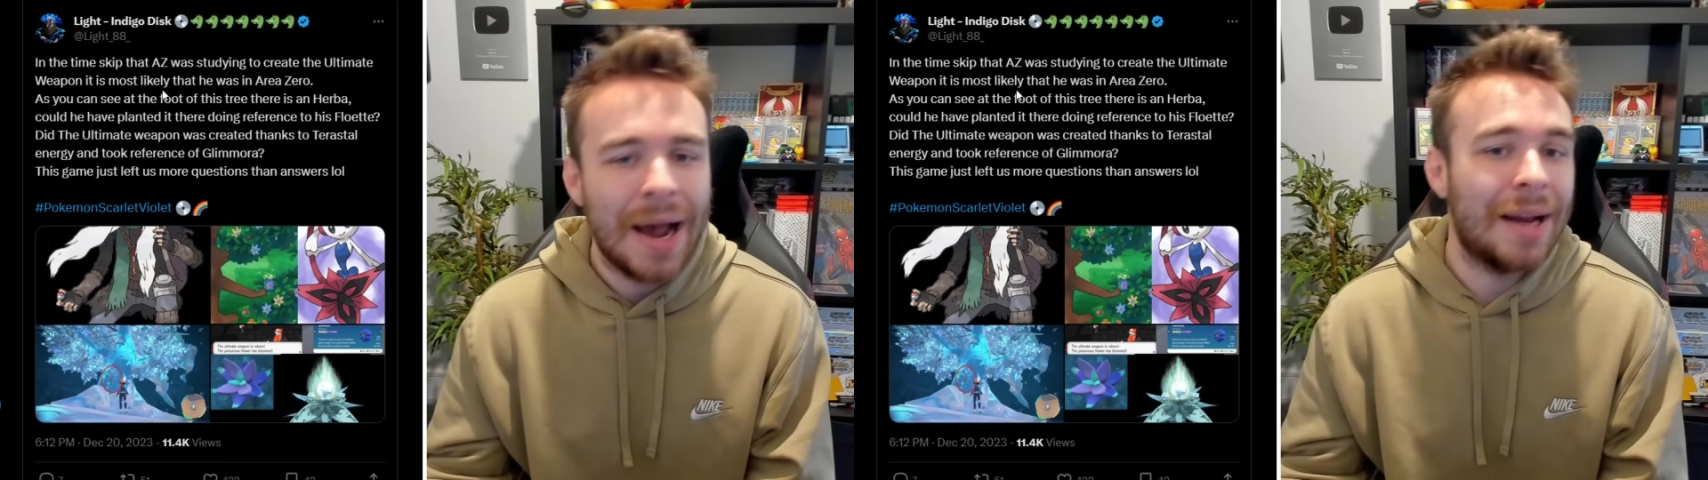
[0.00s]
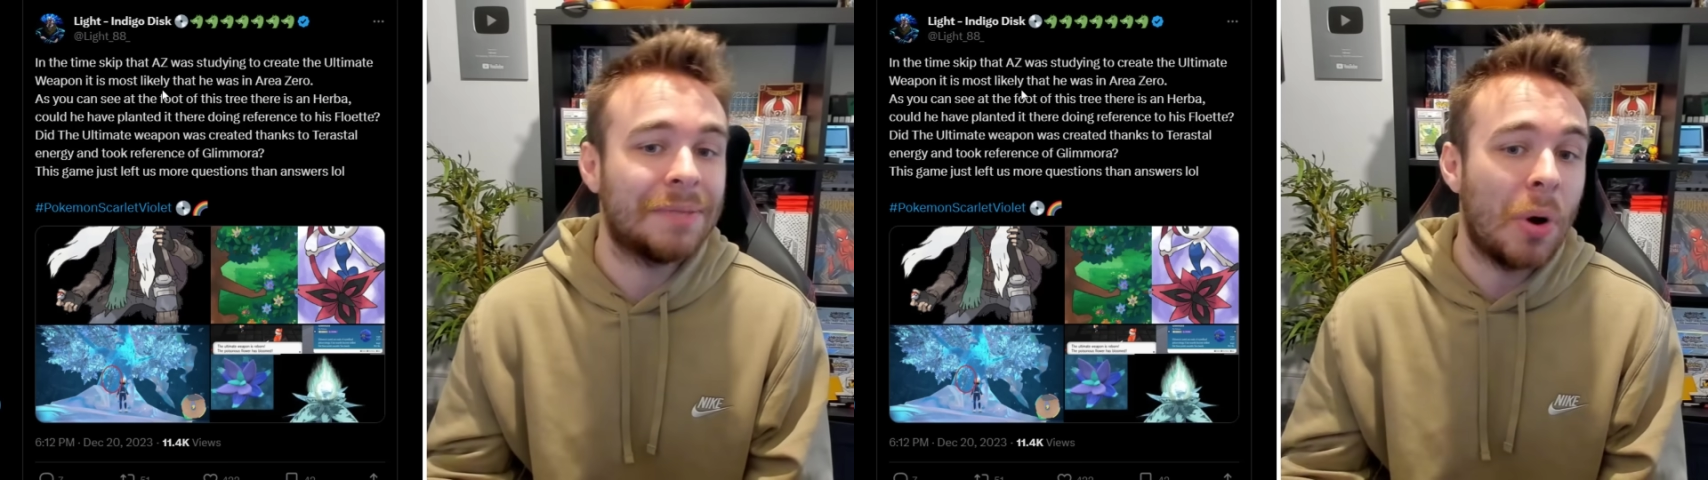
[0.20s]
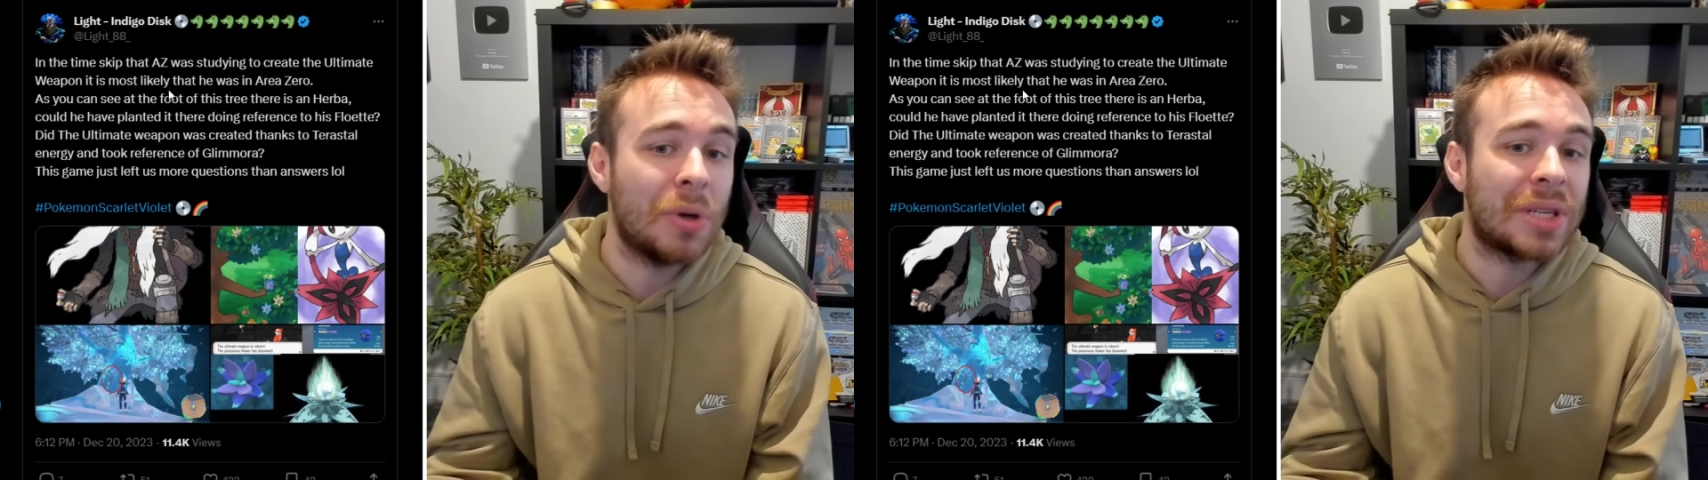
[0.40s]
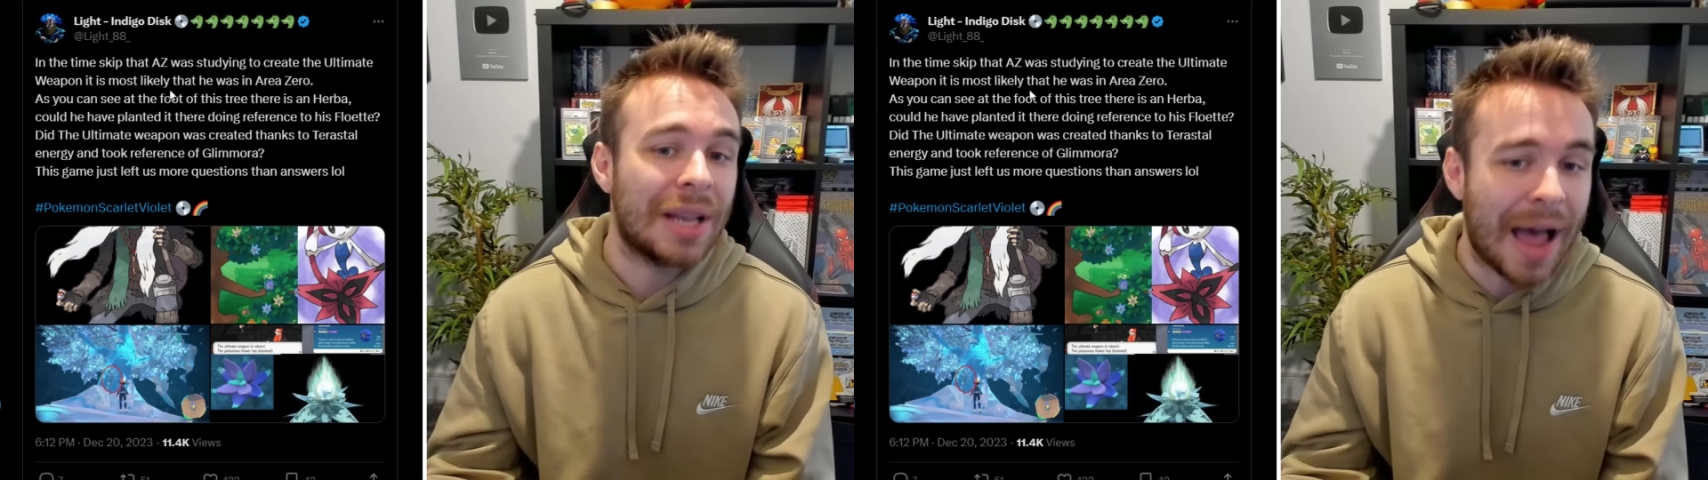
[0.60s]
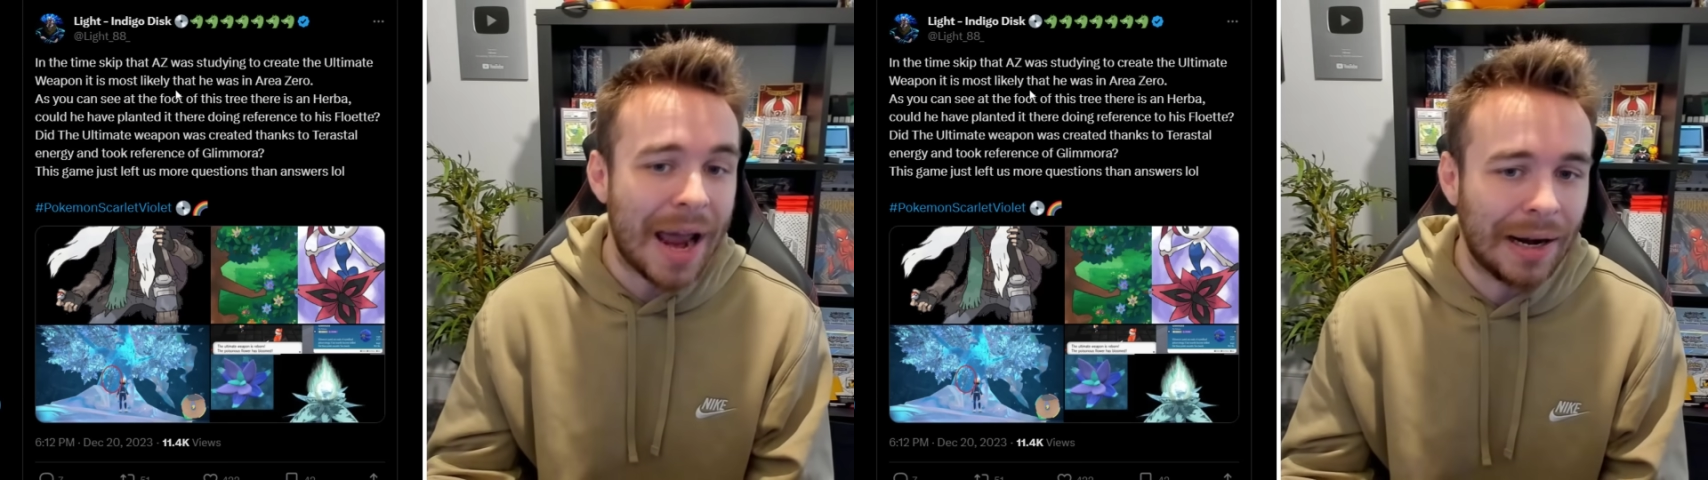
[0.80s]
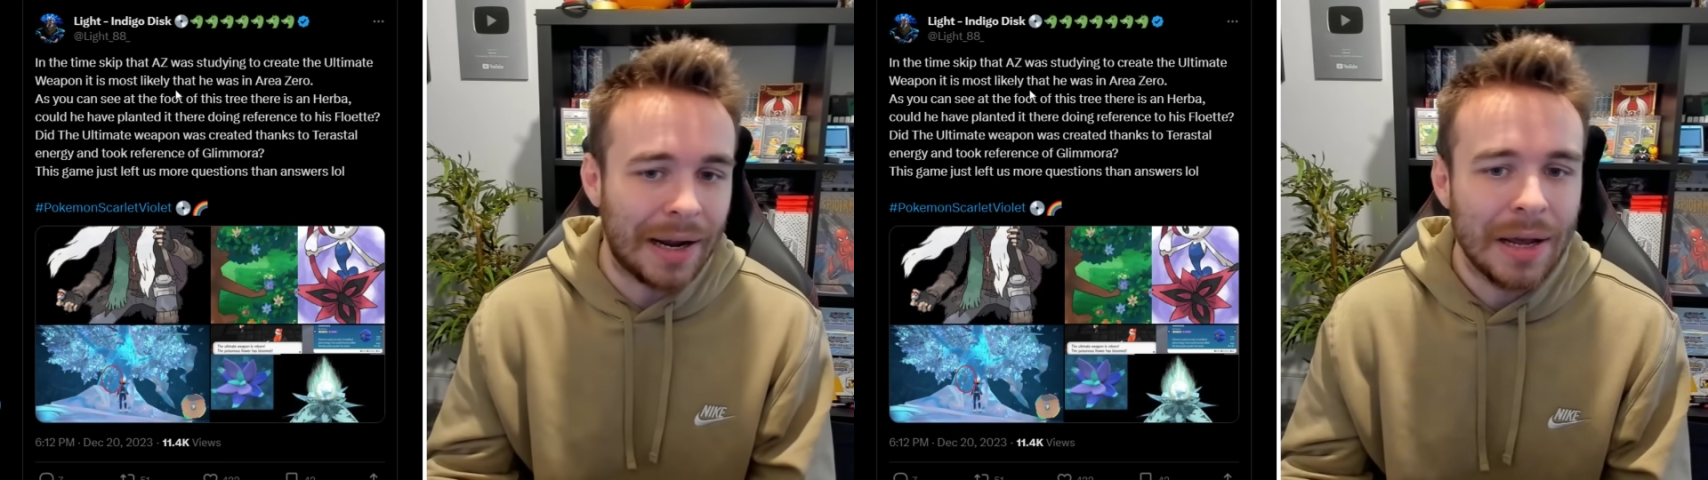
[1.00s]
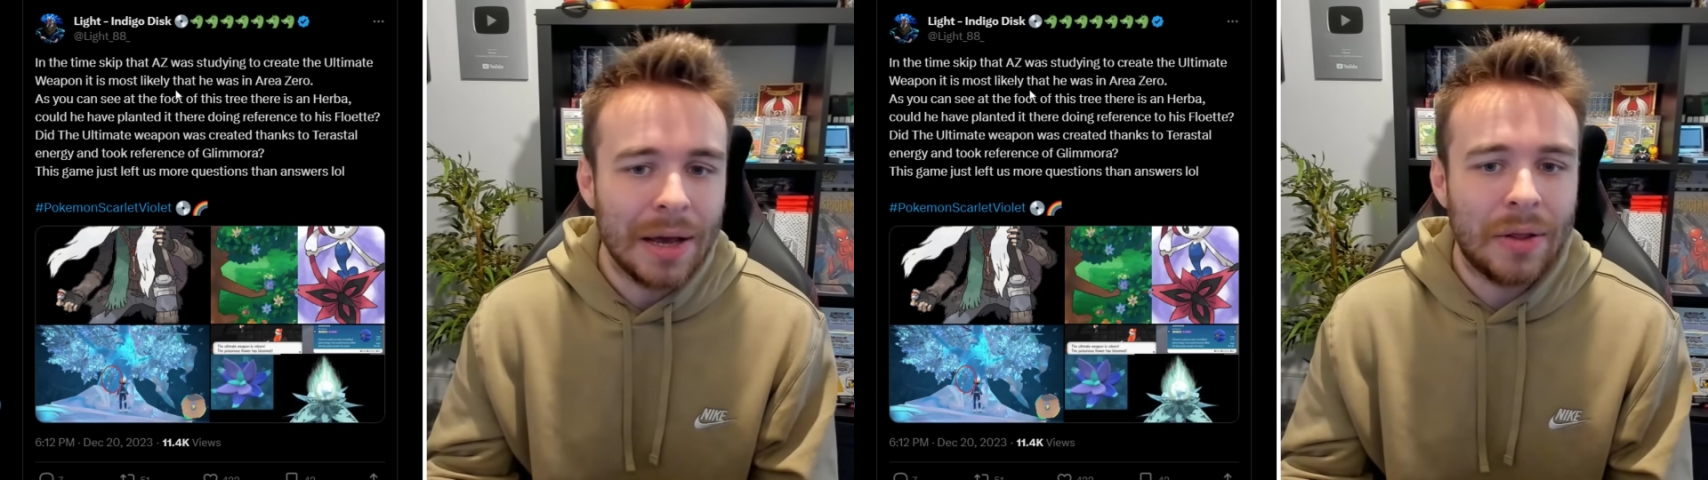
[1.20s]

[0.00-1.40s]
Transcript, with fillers: it is most likely